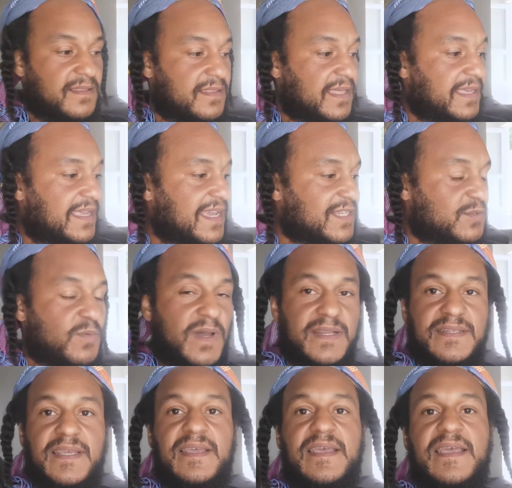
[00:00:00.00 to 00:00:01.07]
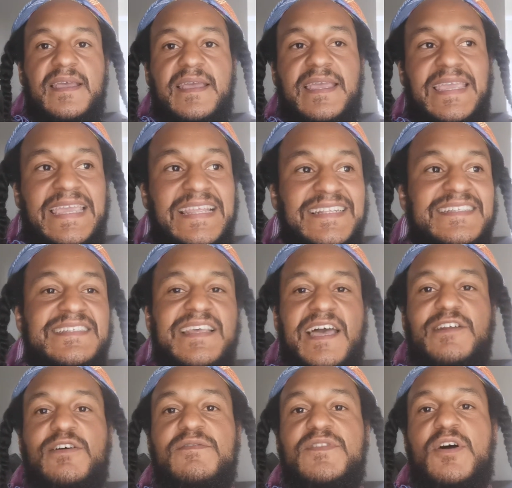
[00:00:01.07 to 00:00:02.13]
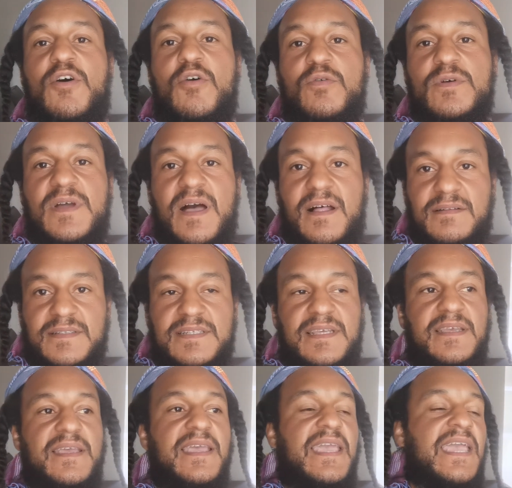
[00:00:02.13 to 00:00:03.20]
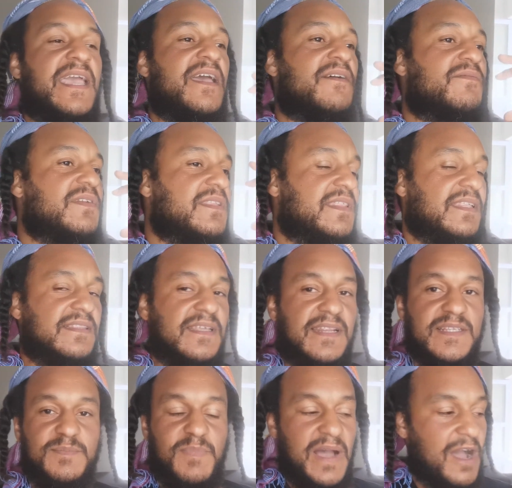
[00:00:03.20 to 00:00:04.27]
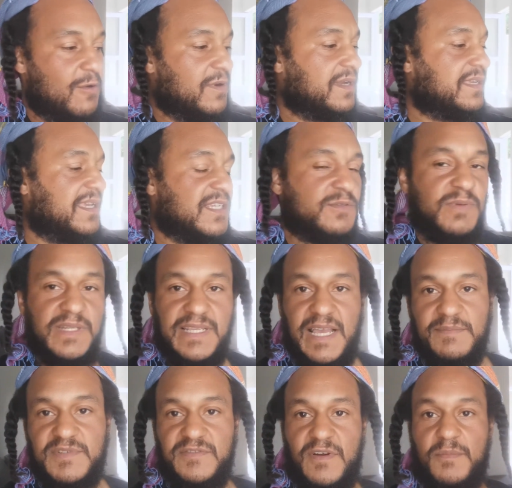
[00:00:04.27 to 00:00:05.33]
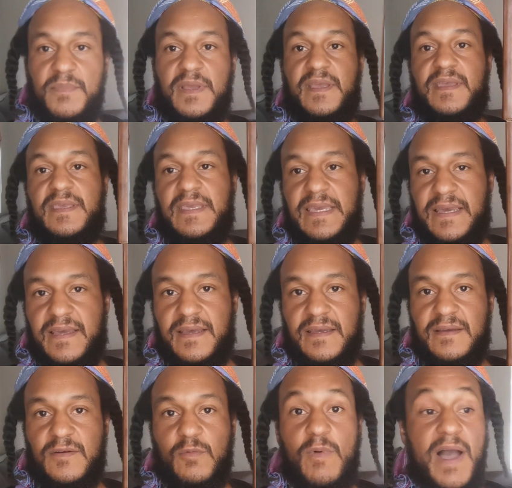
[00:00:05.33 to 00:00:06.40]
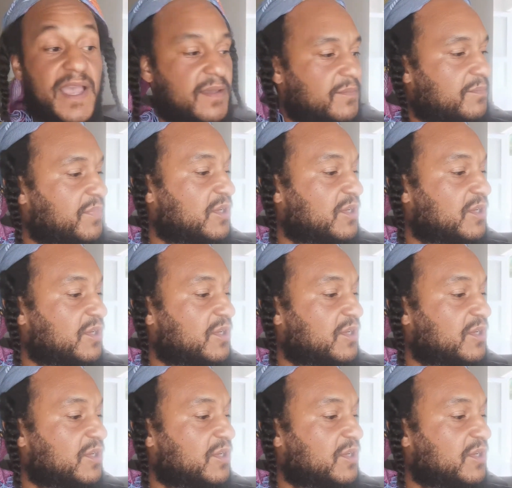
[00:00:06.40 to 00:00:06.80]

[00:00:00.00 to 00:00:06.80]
Then guess what? Inside of the occult, everything that has power, guess where it comes from? Here. Why?